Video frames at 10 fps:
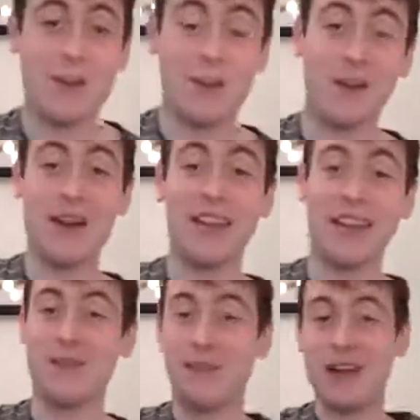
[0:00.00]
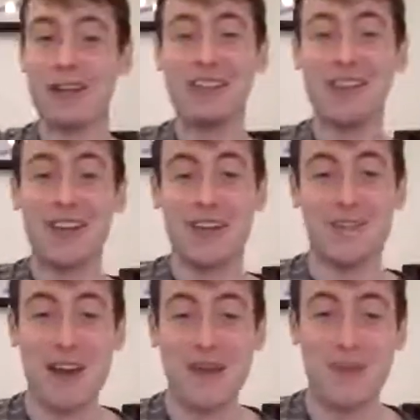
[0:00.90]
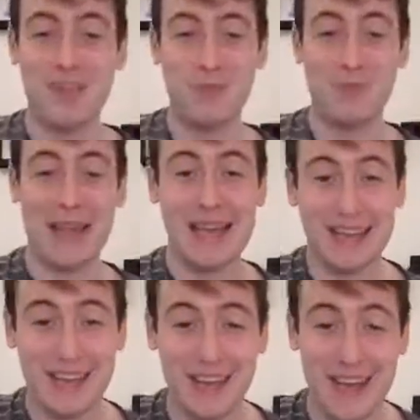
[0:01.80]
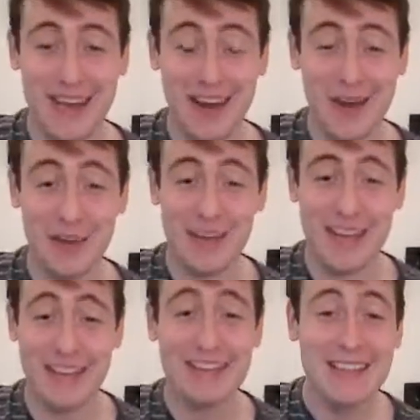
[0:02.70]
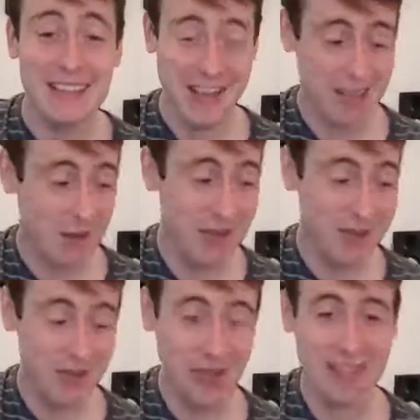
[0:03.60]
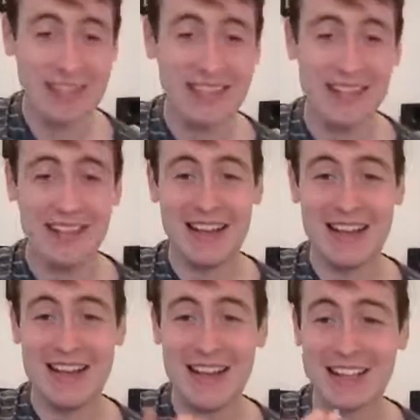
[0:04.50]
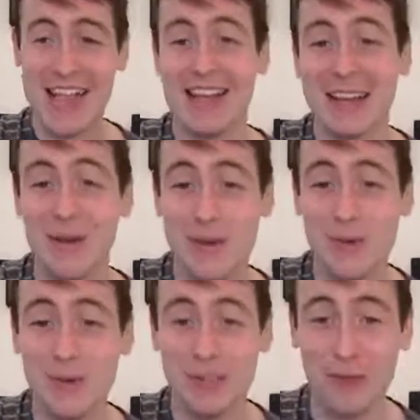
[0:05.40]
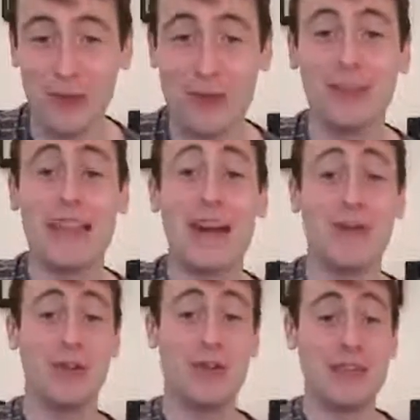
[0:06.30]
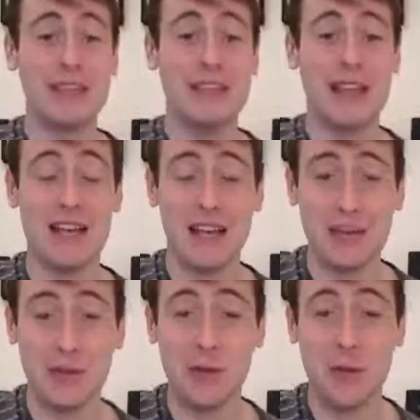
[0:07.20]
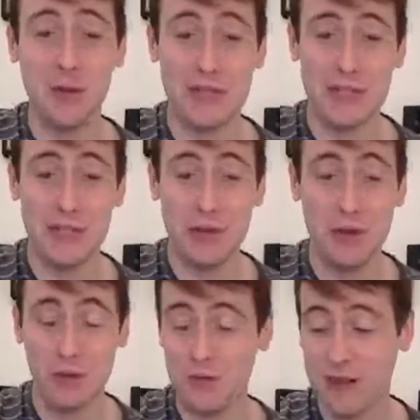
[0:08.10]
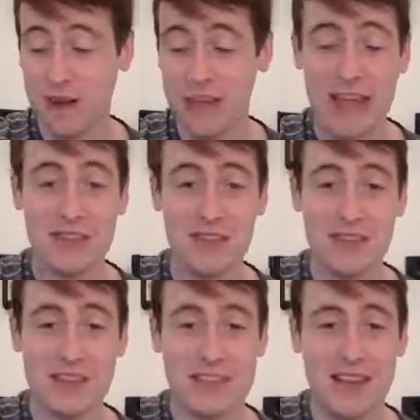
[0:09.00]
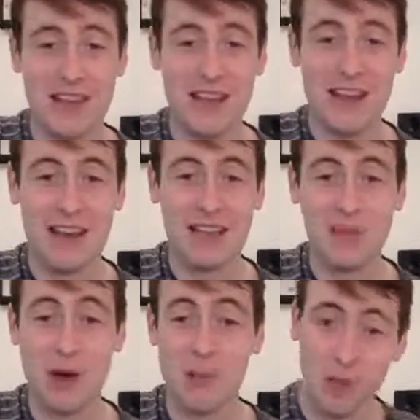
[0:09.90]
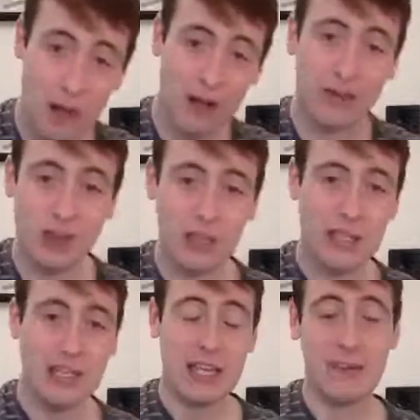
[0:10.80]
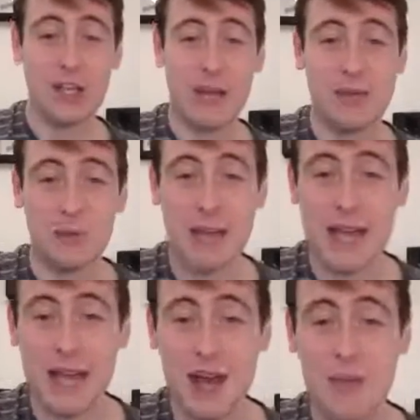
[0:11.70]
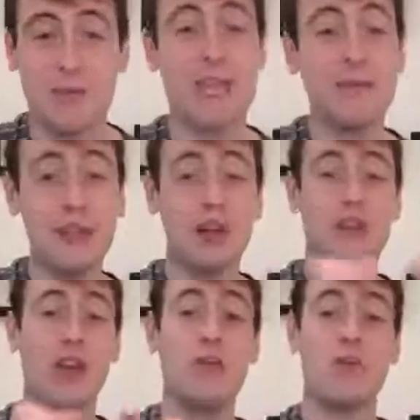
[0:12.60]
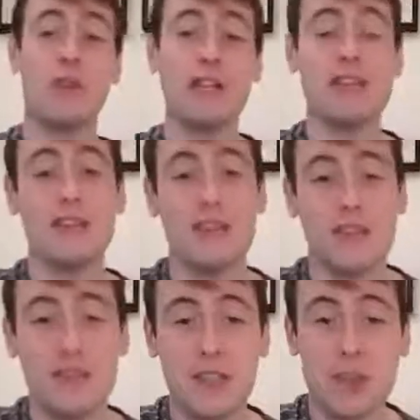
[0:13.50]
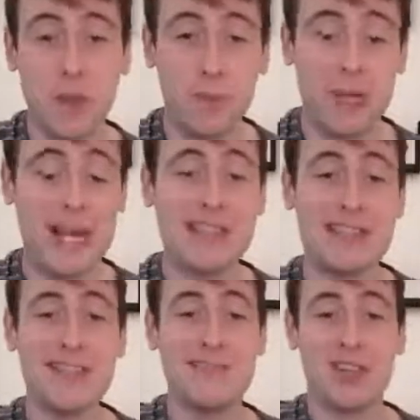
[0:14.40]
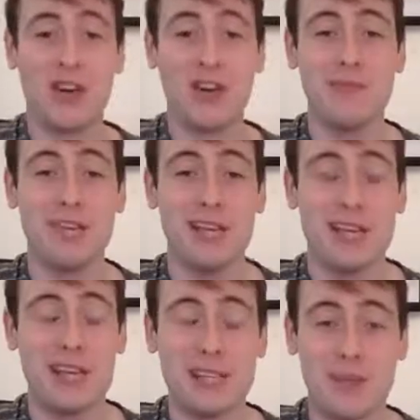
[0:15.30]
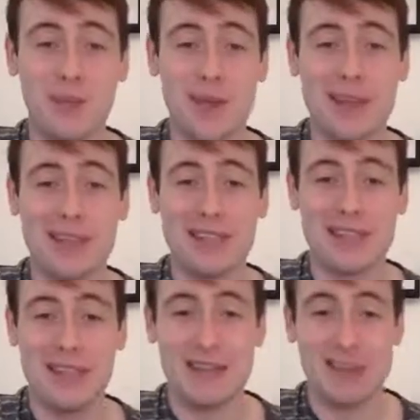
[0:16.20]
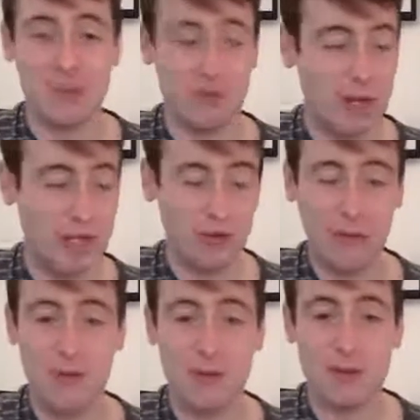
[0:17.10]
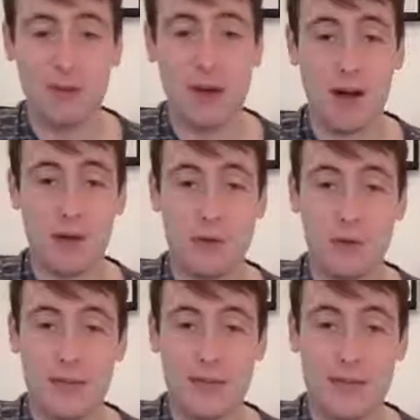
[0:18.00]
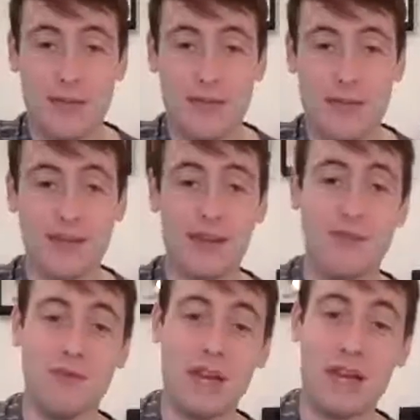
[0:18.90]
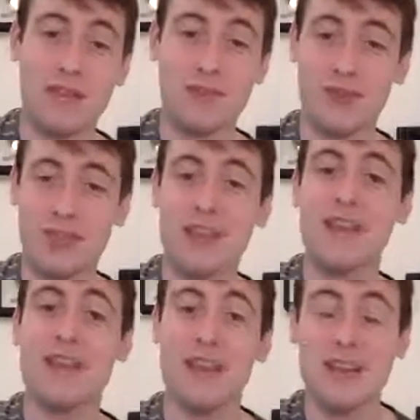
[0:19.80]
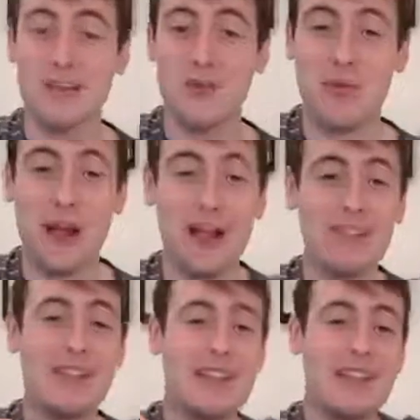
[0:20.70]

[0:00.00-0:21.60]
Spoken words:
Brilliant, well done if you're able to play along at home then. As I mentioned, getting a little bit more difficult now with all these new chords and new chord variations as well. But well done if you're able to play at home. If not, don't worry, you've still got plenty of time to practice and to really strengthen those bar chords and get them sounding really good as well.